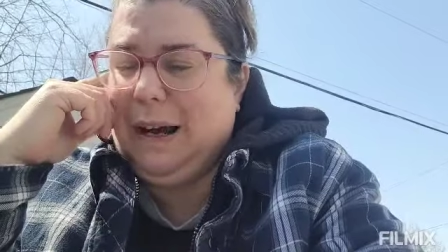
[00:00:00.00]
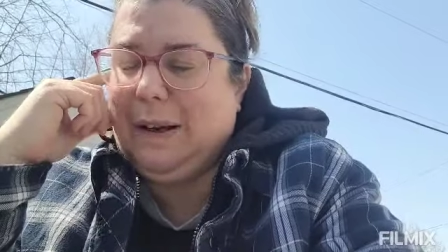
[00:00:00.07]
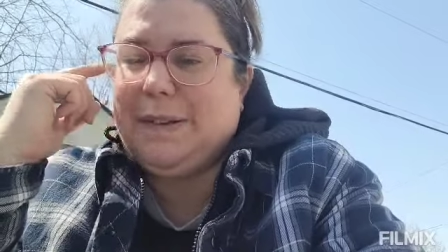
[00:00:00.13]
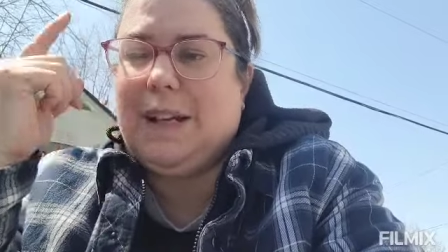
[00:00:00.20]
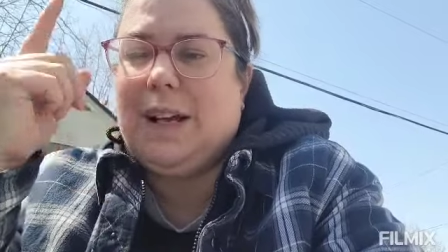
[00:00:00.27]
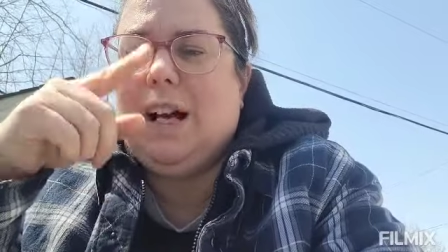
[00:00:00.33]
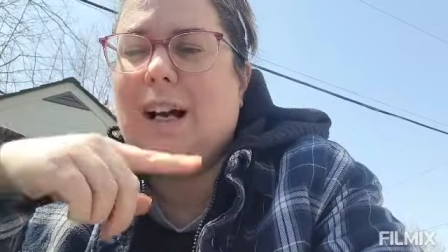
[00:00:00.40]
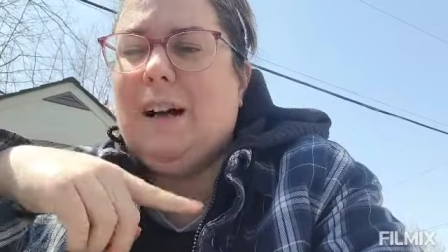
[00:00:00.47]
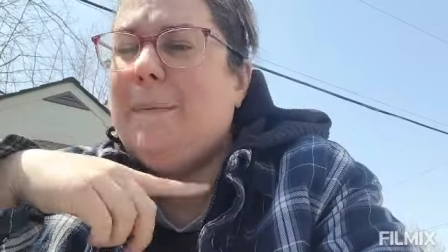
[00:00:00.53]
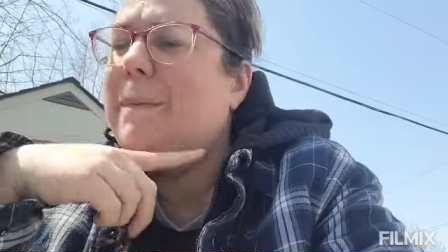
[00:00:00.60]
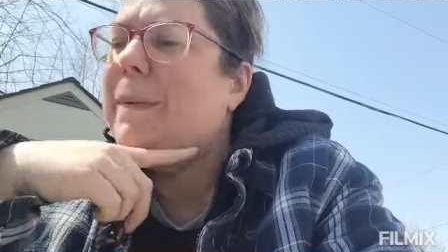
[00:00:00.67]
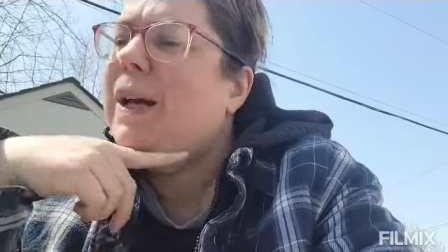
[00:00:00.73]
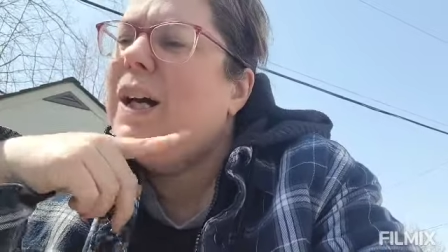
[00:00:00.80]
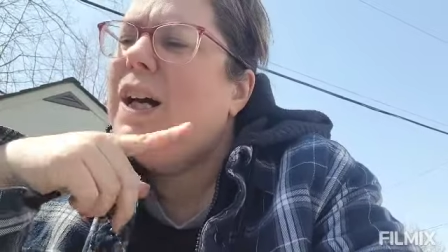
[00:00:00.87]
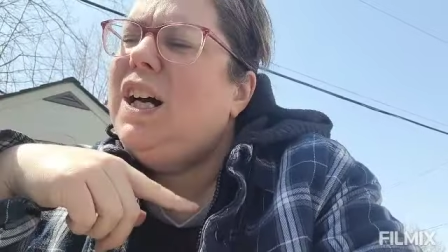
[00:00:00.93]
I was like, um,
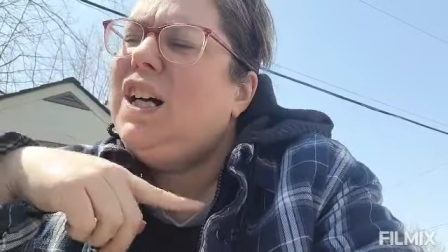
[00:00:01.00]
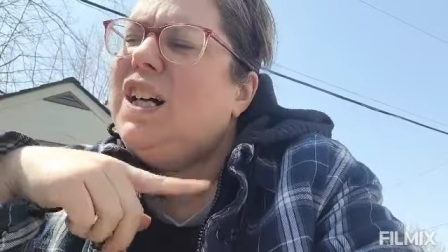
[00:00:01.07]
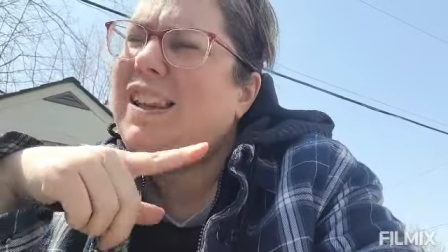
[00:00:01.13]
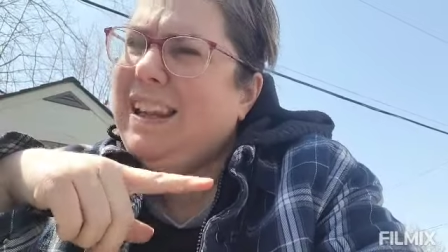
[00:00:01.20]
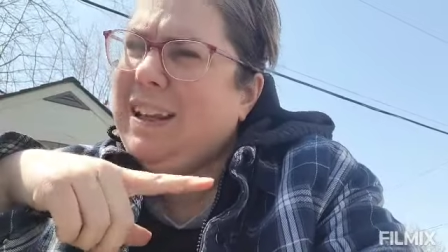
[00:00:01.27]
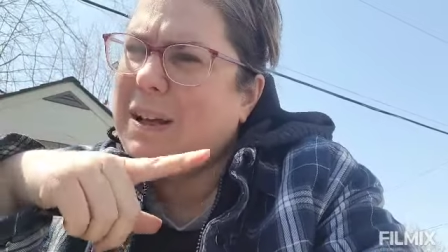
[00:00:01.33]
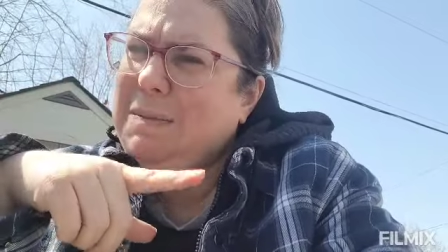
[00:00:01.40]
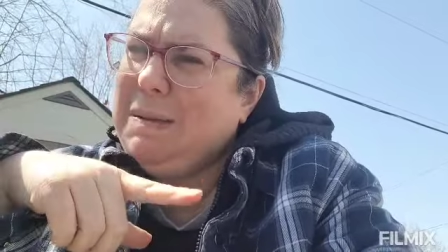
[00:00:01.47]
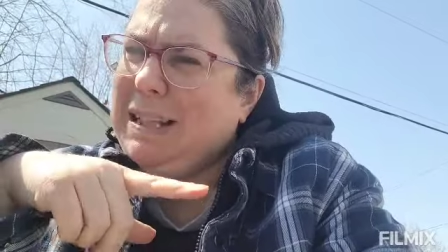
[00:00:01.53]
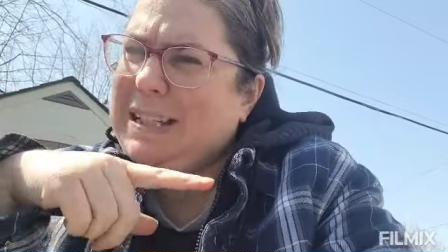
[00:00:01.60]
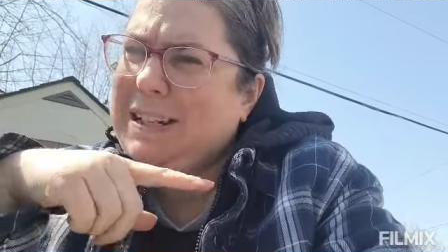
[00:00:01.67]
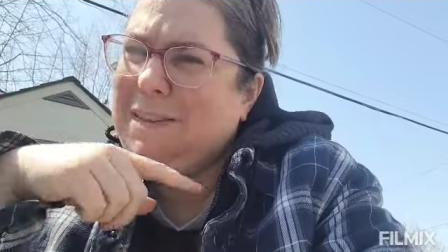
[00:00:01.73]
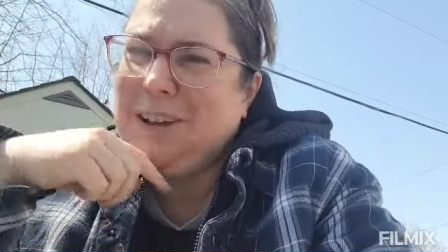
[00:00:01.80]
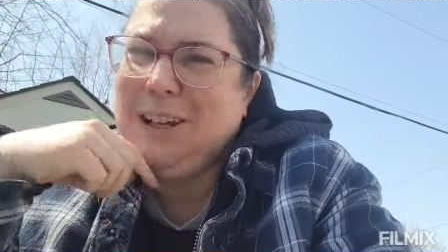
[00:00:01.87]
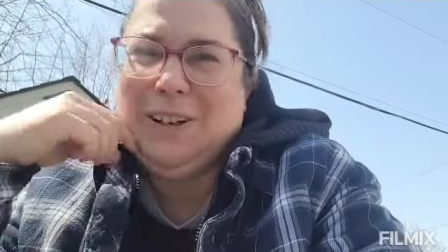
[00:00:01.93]
I think you
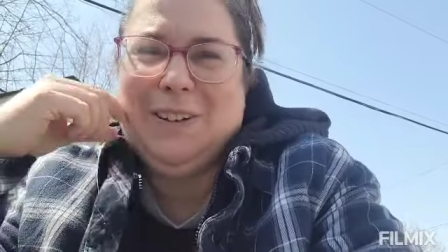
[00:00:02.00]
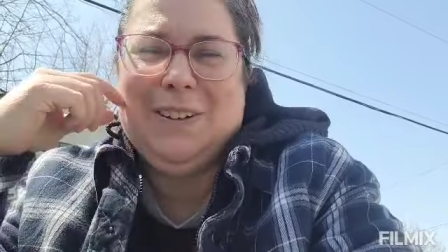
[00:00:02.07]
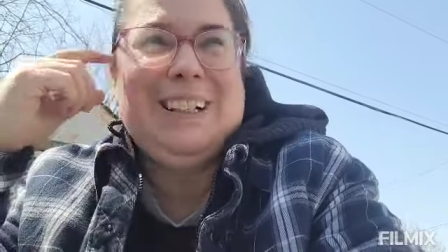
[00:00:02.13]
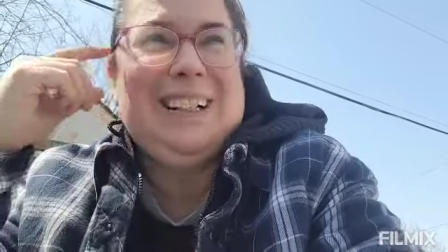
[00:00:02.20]
missed a few.